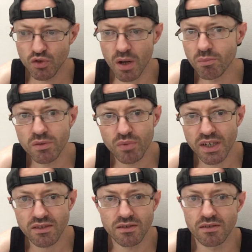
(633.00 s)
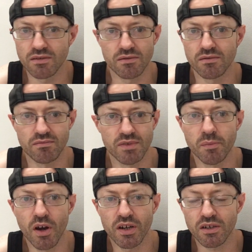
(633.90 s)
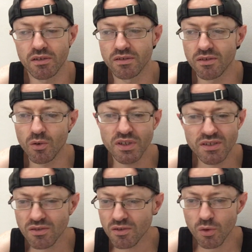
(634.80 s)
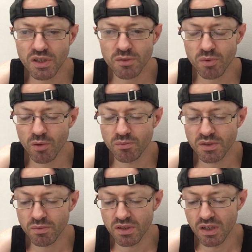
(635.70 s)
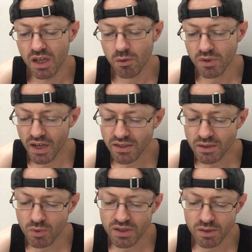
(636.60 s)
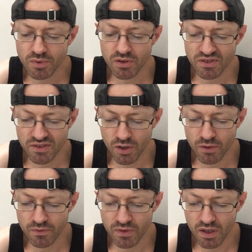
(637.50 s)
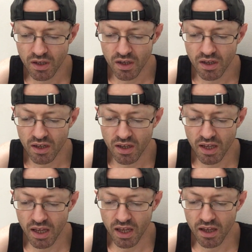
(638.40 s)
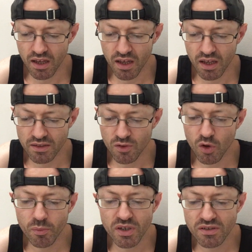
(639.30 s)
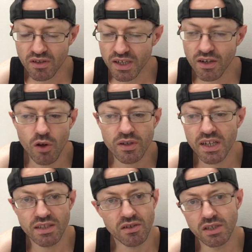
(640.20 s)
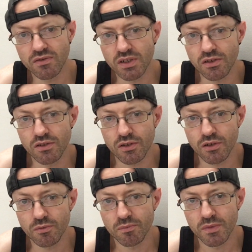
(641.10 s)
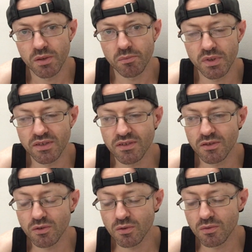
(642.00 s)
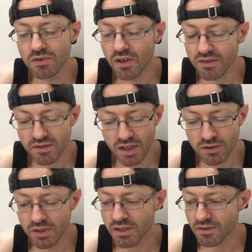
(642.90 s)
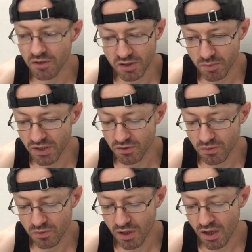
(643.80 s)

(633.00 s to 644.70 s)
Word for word: Trump and Brexit, America, and all these problems. But when you actually watch the episode itself, it's almost like an okay science fiction show. But it's still not Star Trek. It's not special.